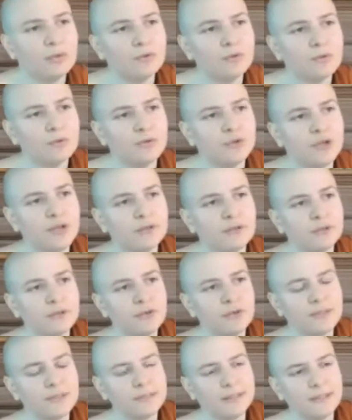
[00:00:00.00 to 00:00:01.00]
Sujato
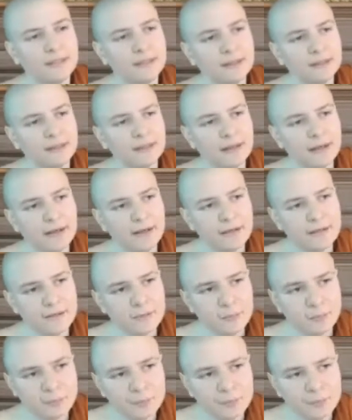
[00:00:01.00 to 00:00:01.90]
translated it as?